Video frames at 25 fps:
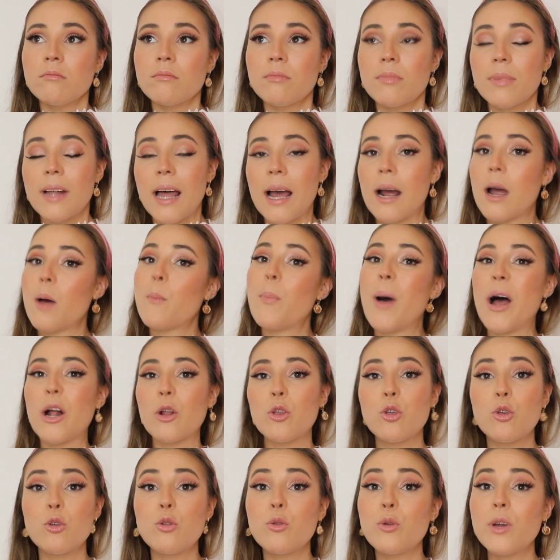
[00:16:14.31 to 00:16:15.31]
like
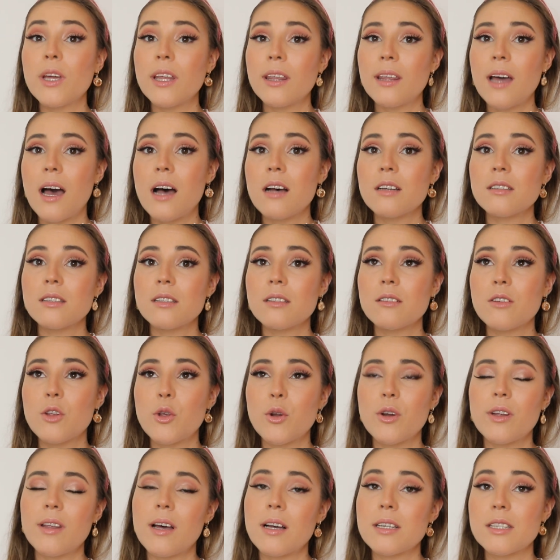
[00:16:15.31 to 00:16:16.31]
about
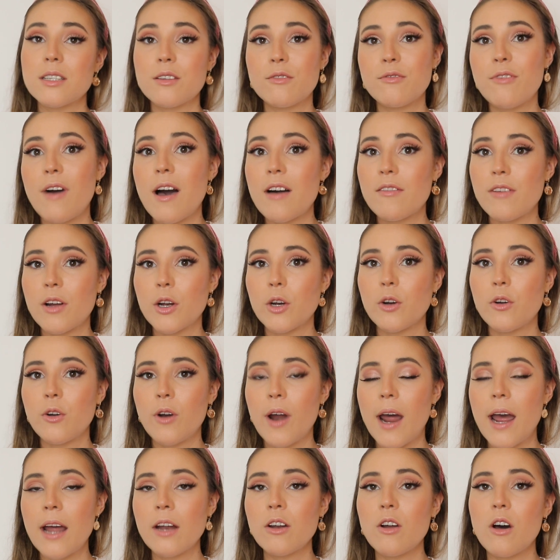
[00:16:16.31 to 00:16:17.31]
3,500
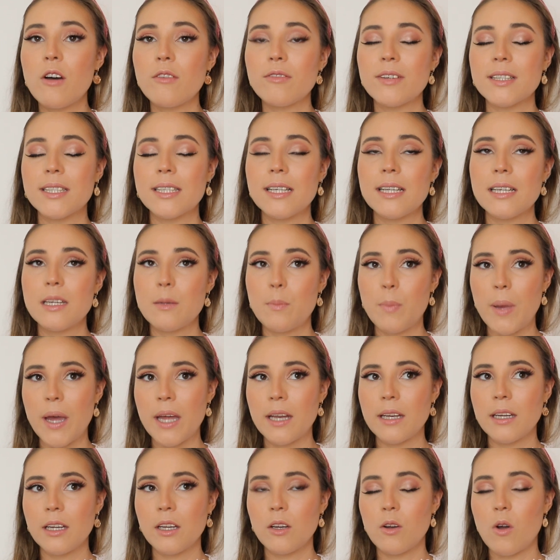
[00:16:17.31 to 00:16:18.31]
rand, obviously
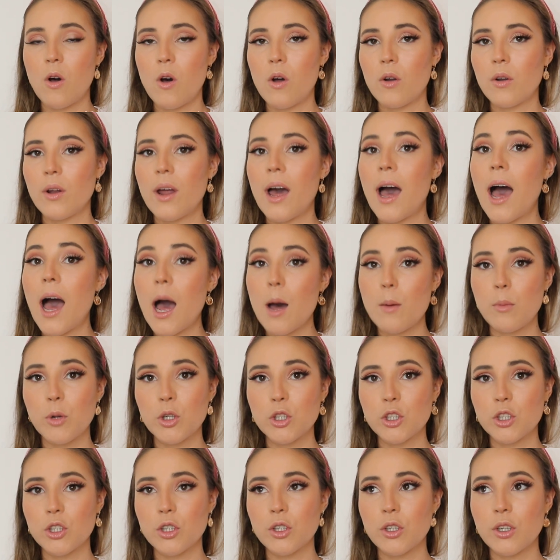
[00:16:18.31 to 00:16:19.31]
depending on how
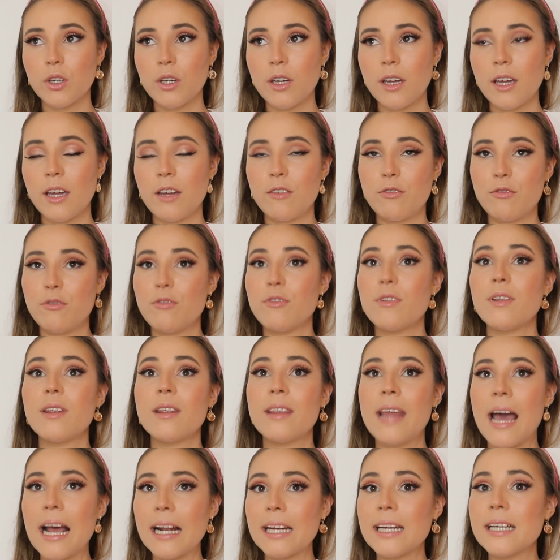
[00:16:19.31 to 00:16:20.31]
much, if
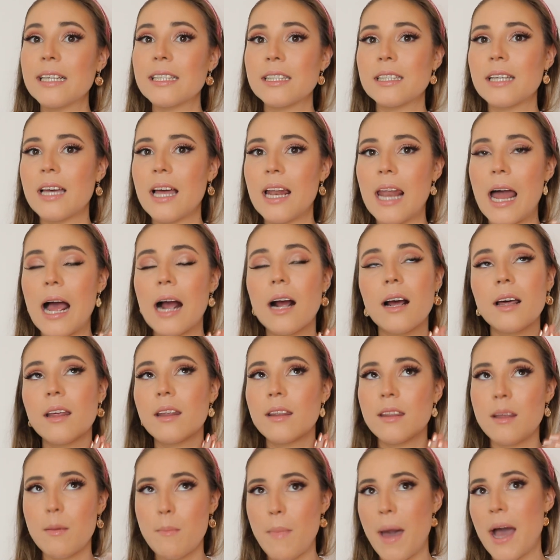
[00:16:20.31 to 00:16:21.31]
that is
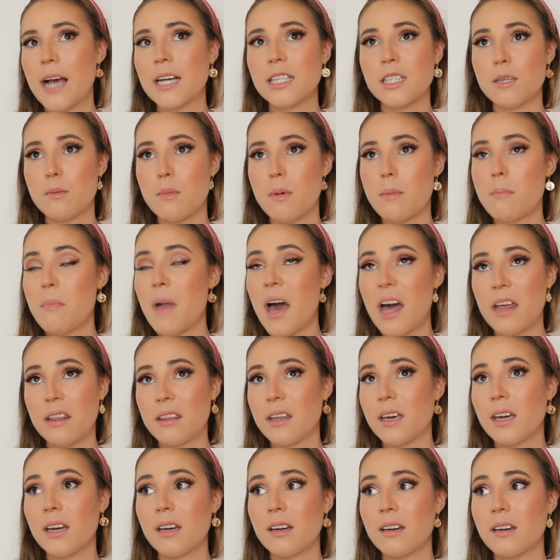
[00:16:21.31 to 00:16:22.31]
like the maximum I
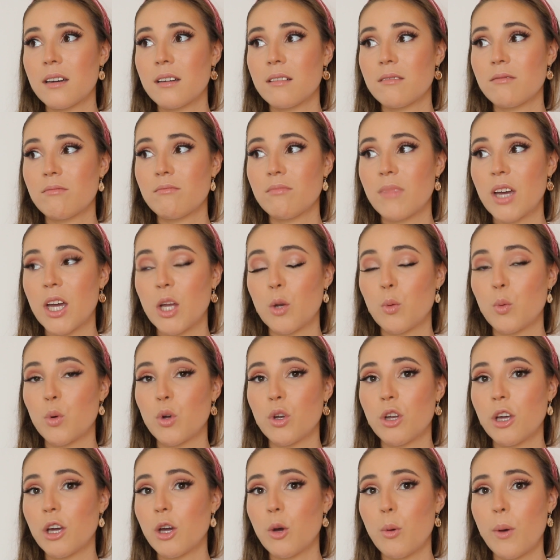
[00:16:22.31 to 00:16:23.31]
think it
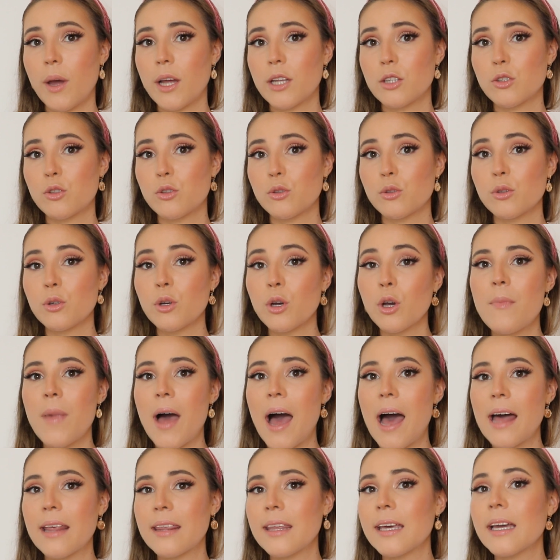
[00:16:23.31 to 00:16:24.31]
would equate to.
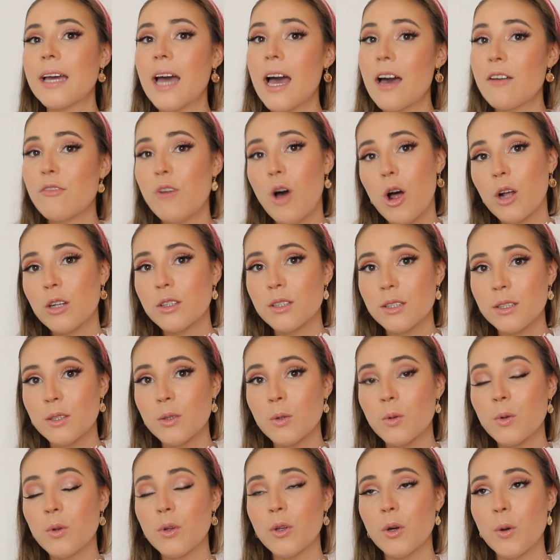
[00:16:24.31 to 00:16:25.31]
I think I've answered
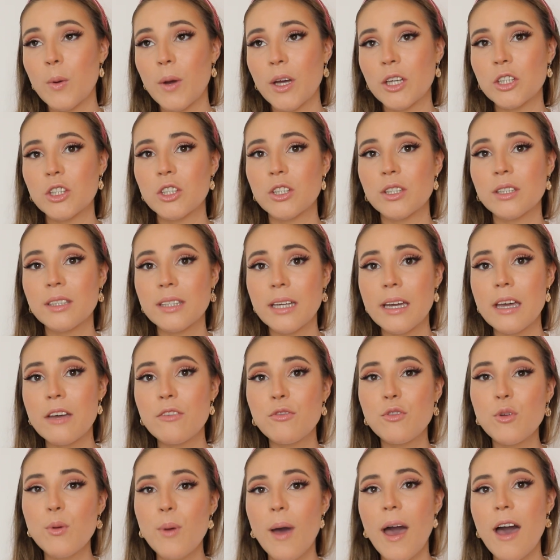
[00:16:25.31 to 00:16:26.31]
all the questions.
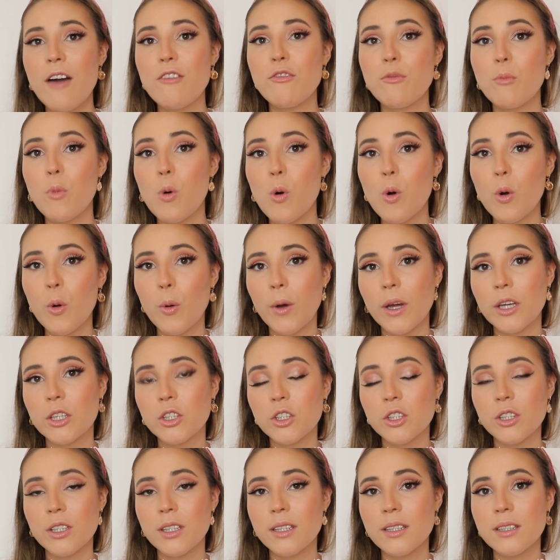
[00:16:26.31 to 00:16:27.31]
If you have more
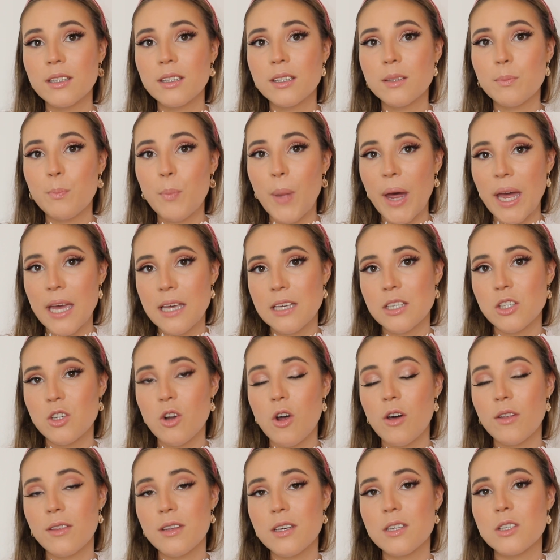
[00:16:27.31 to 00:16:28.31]
questions
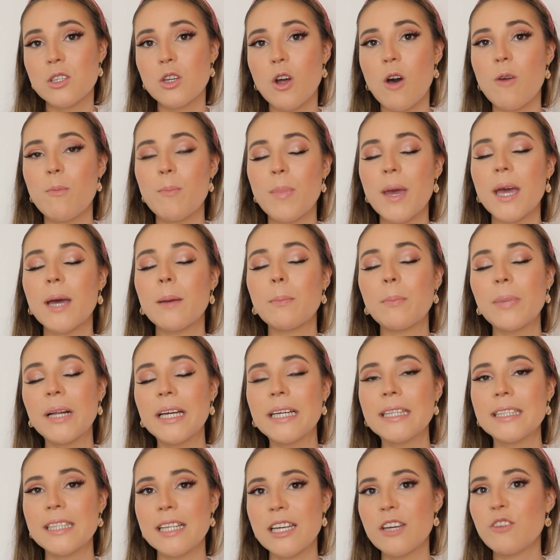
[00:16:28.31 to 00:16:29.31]
based on this topic,
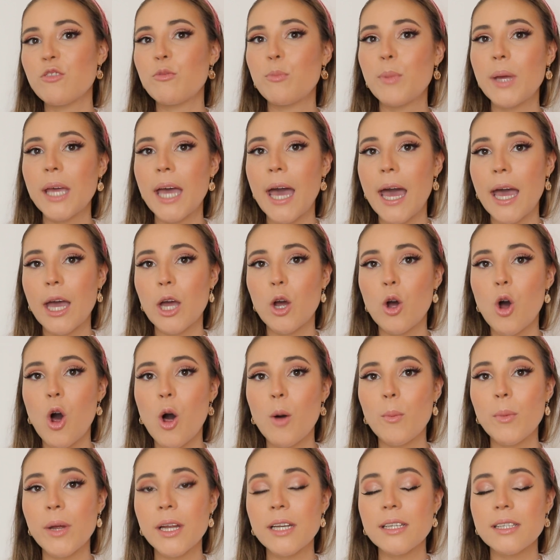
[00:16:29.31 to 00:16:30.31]
please leave me a
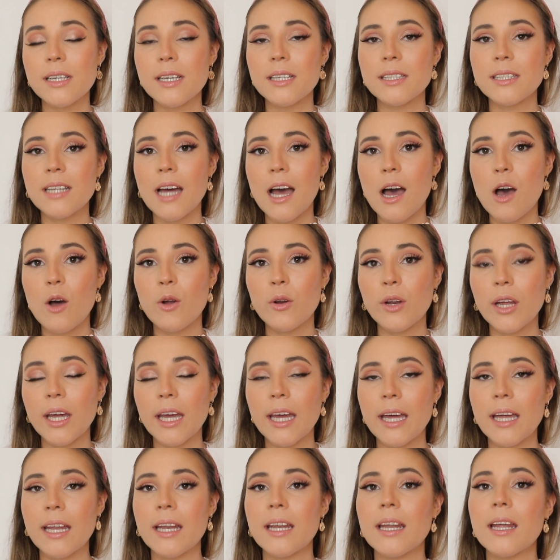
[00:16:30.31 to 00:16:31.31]
comment down
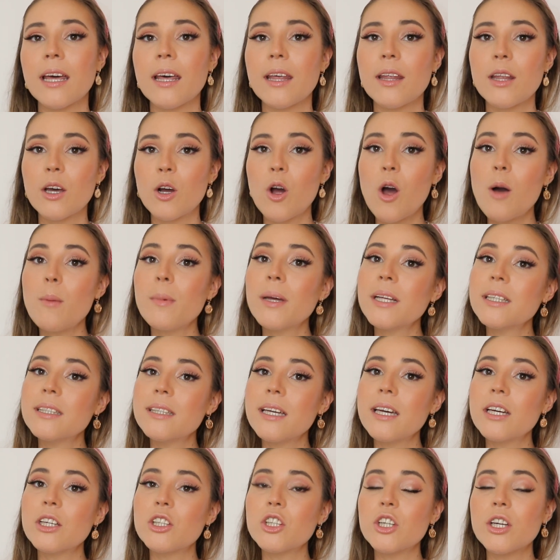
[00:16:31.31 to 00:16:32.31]
in the comment
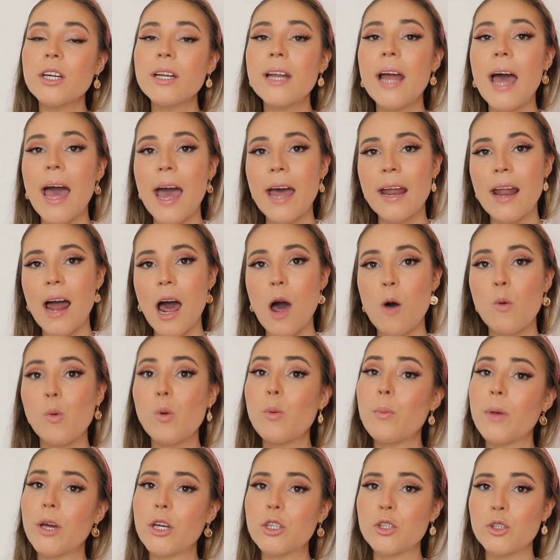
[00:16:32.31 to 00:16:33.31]
section and I
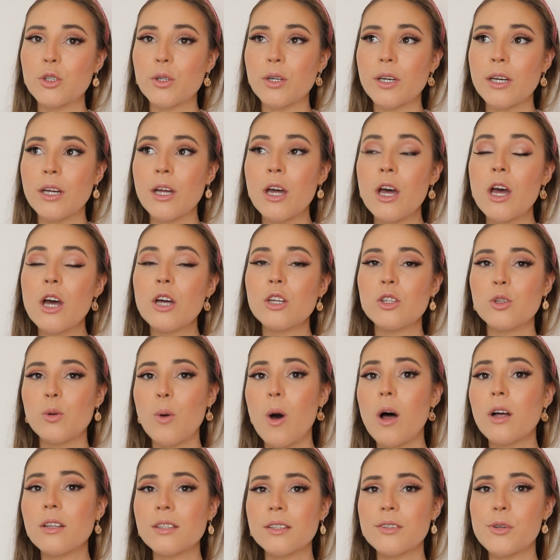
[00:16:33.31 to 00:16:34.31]
will make sure
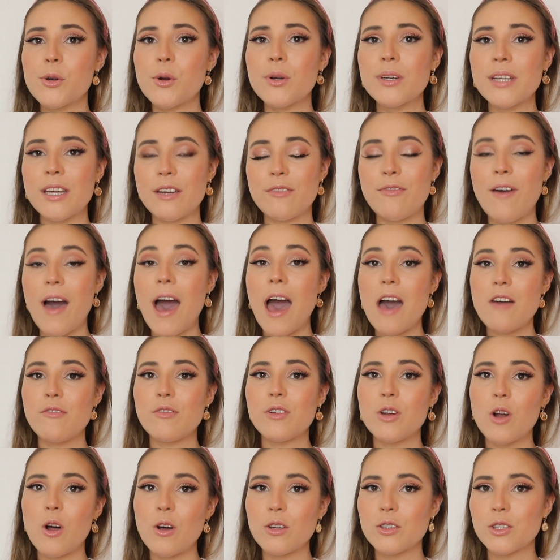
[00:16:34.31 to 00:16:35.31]
to answer it if I
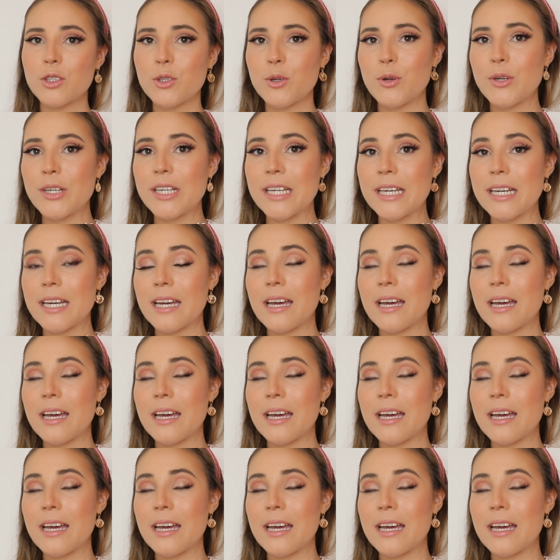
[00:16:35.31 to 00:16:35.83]
haven't answered